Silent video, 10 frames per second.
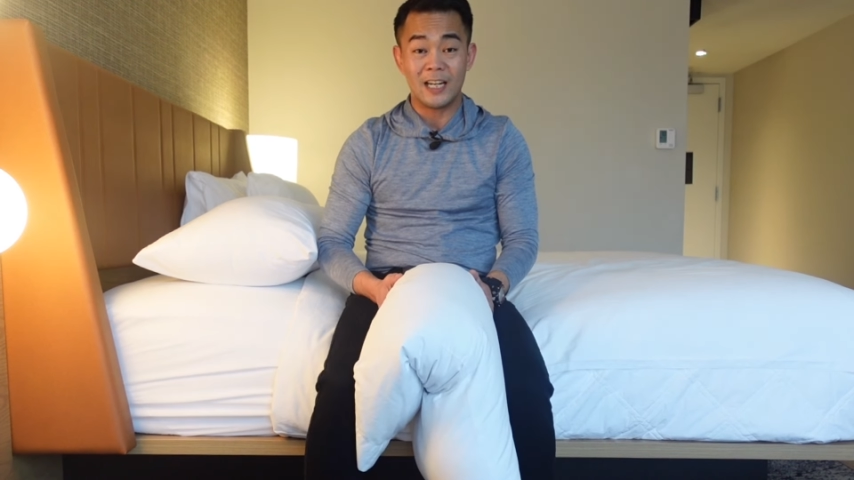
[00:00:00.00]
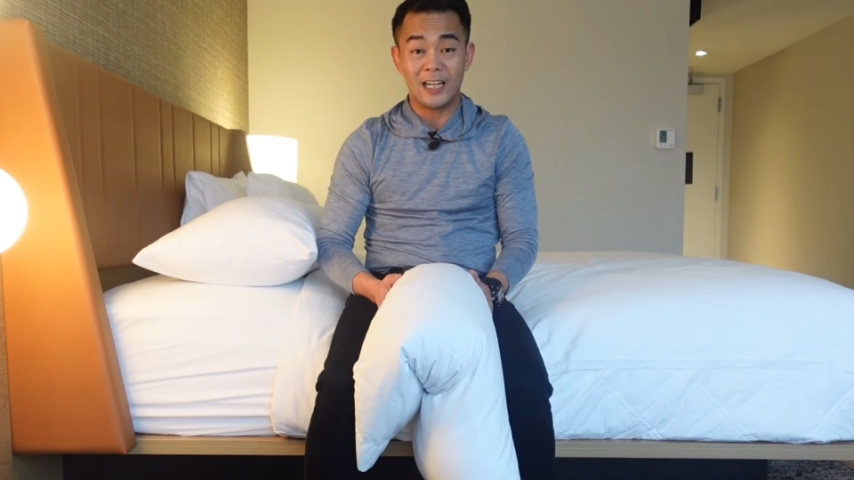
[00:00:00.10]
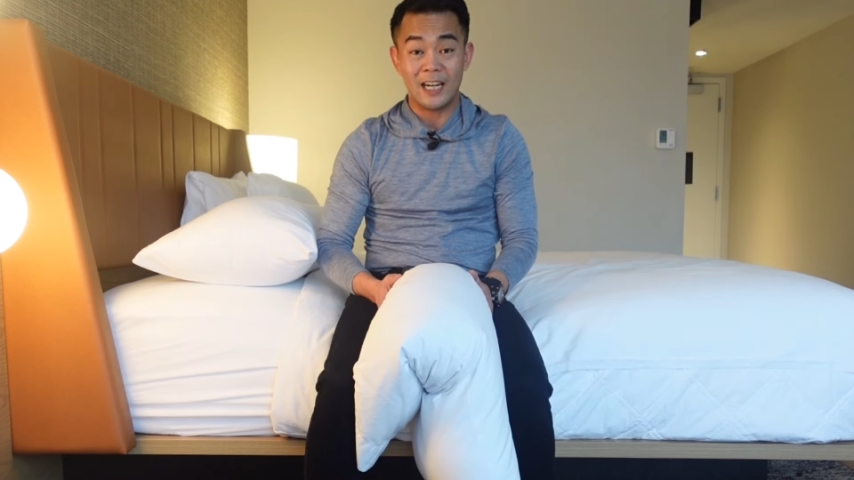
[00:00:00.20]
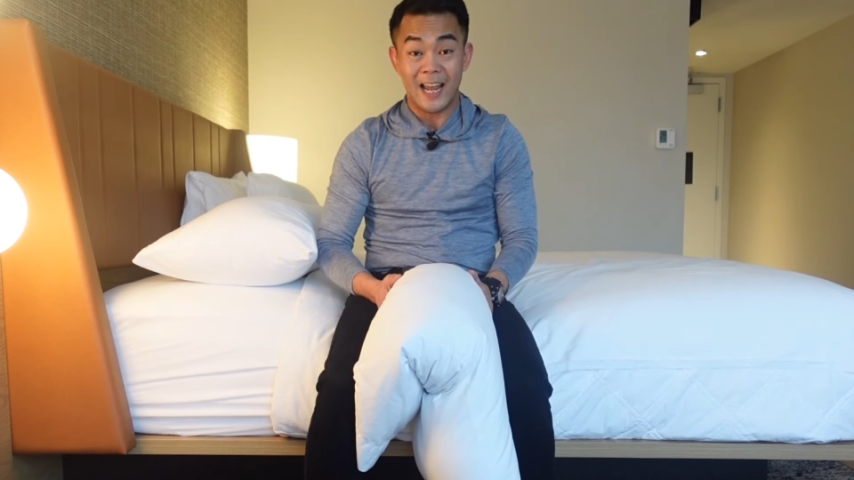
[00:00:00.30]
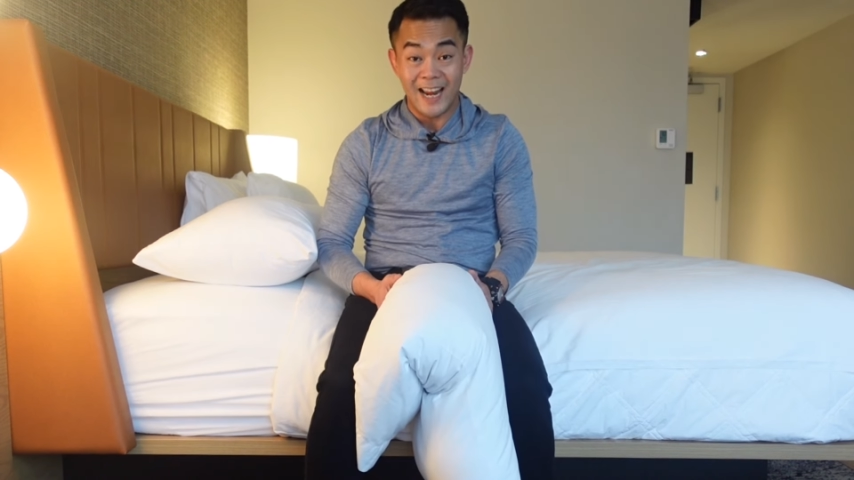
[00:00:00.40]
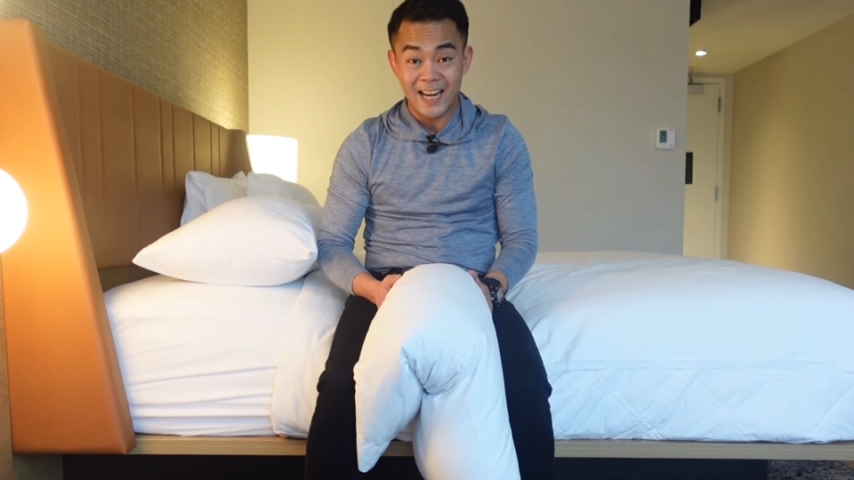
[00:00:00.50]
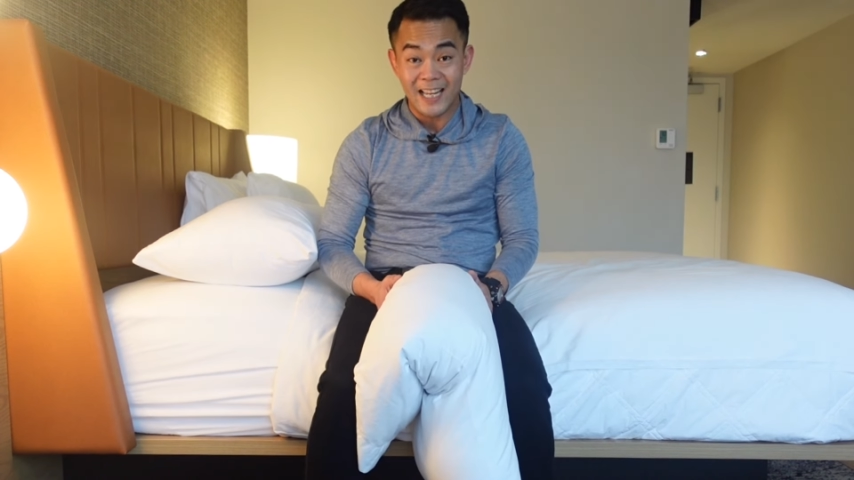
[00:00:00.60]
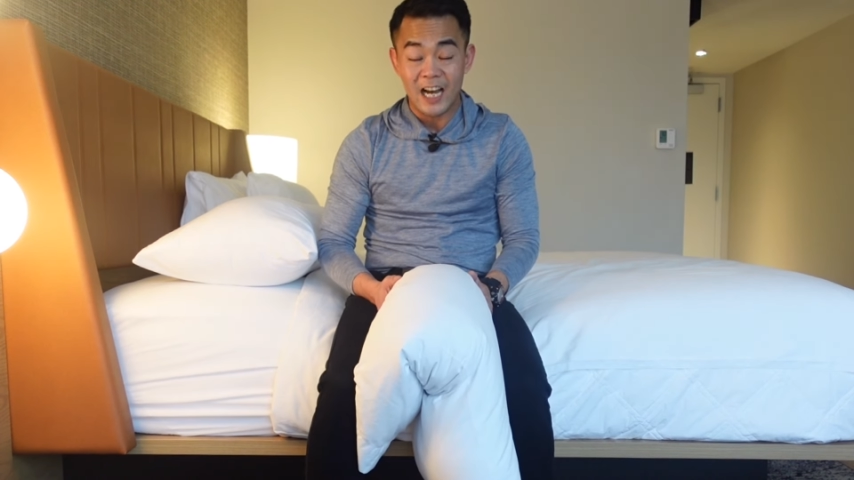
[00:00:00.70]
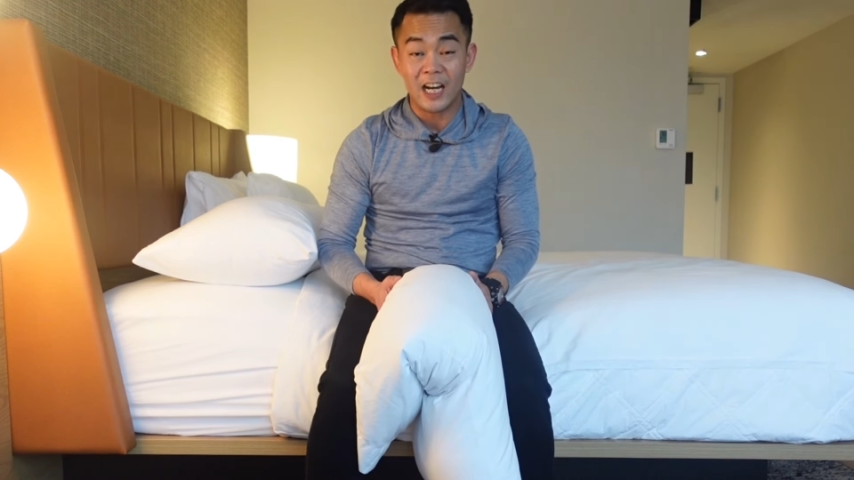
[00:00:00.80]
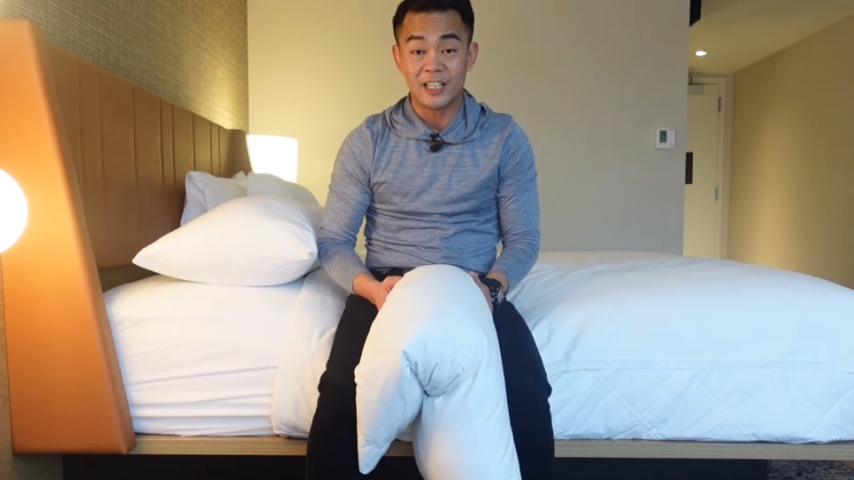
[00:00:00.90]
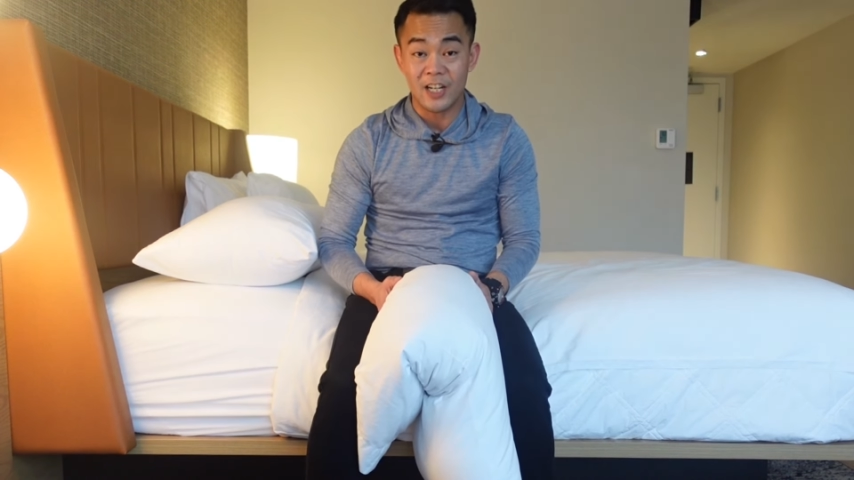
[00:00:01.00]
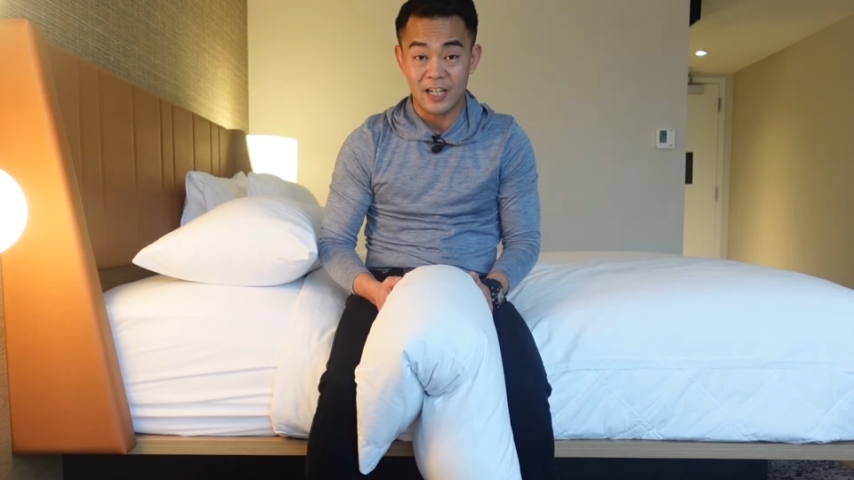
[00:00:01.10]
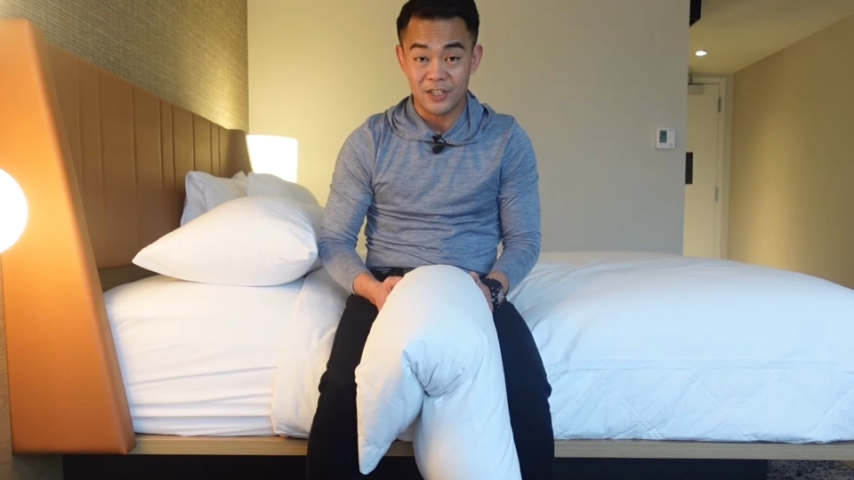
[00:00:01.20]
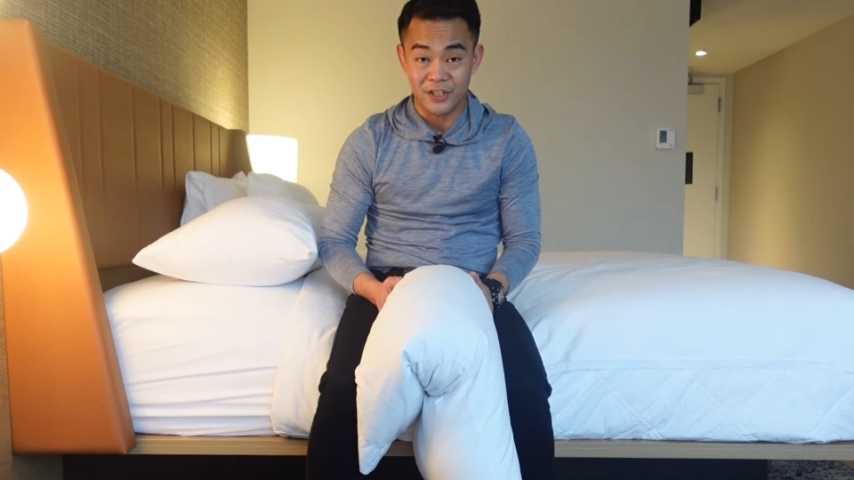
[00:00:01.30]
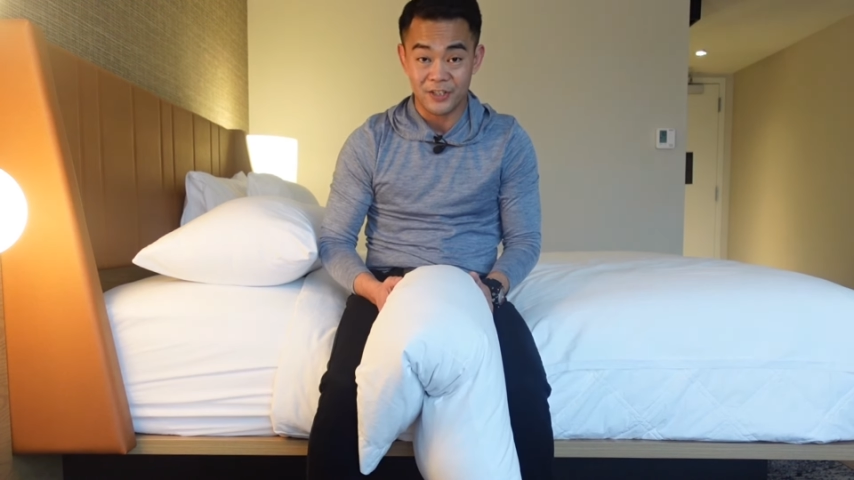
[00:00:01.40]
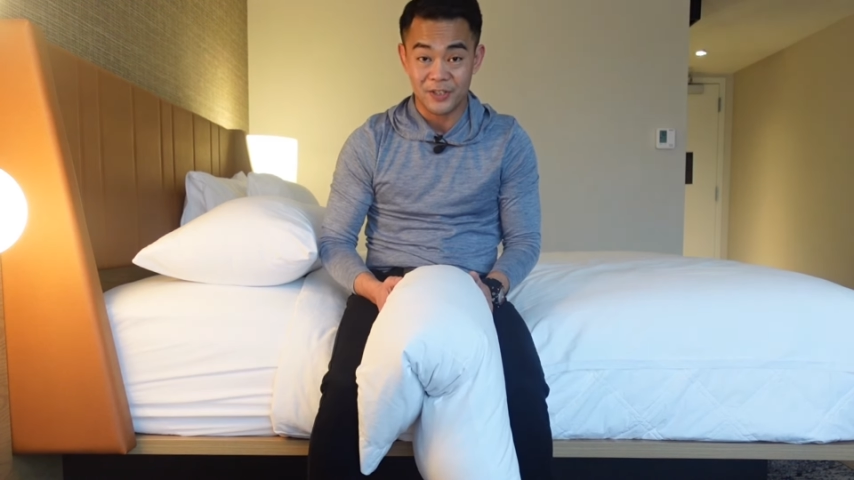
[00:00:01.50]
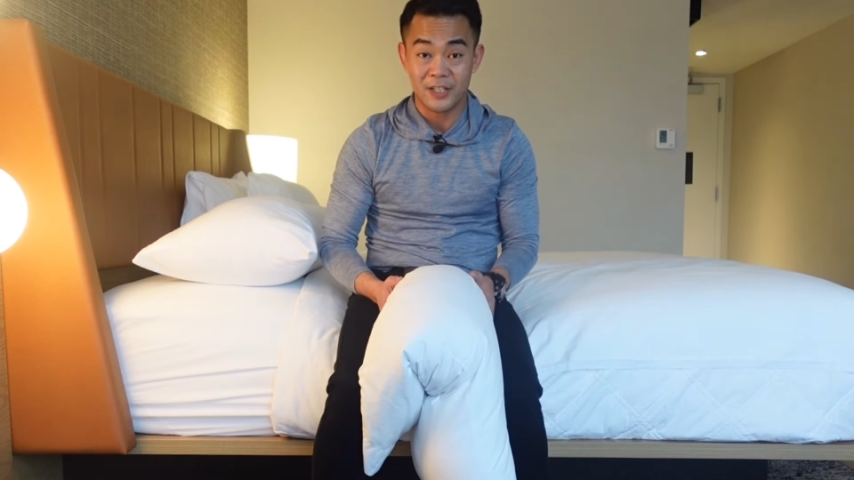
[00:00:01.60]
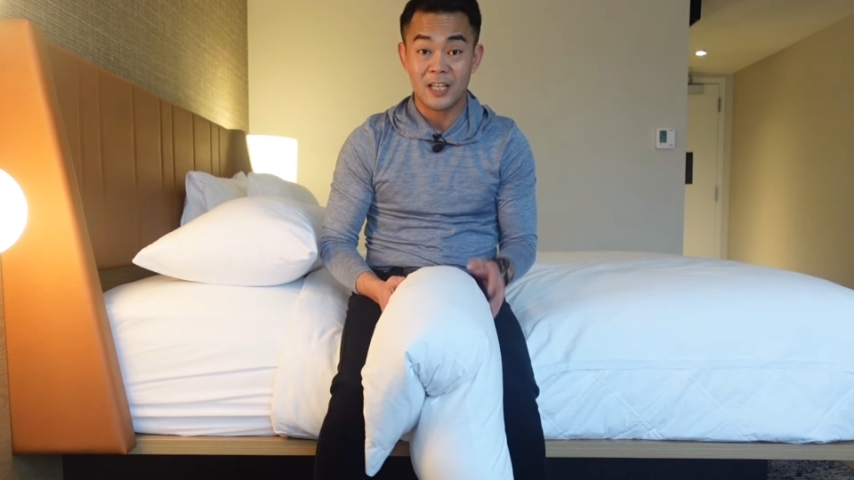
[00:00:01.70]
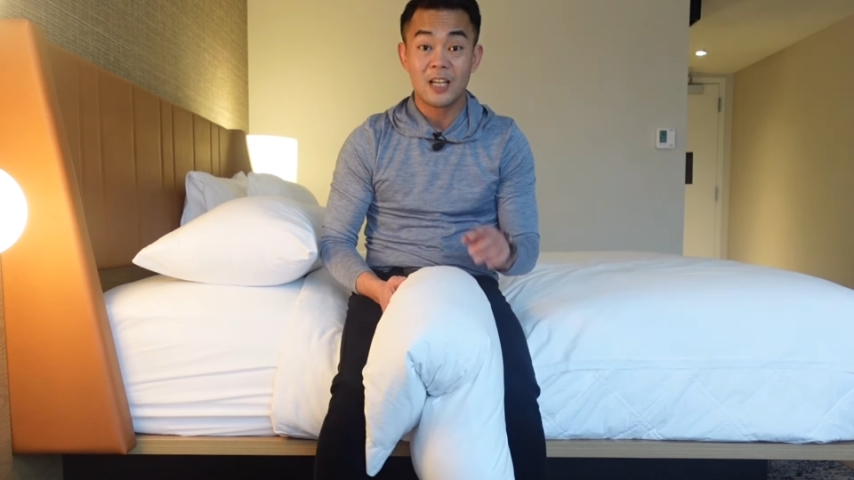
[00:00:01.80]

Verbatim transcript: leg adductions